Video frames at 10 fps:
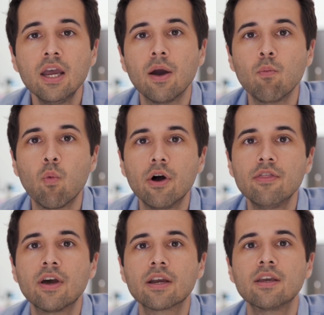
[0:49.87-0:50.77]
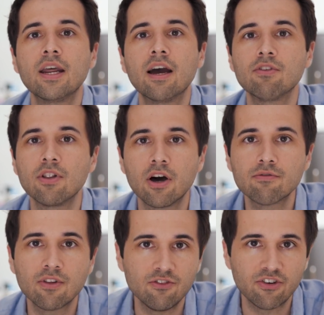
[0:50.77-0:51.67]
and one that can have a lot
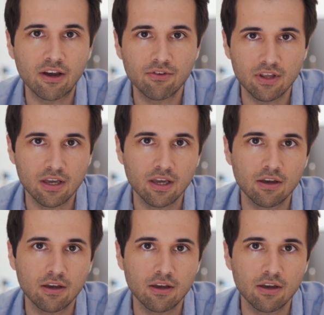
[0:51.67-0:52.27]
of longevity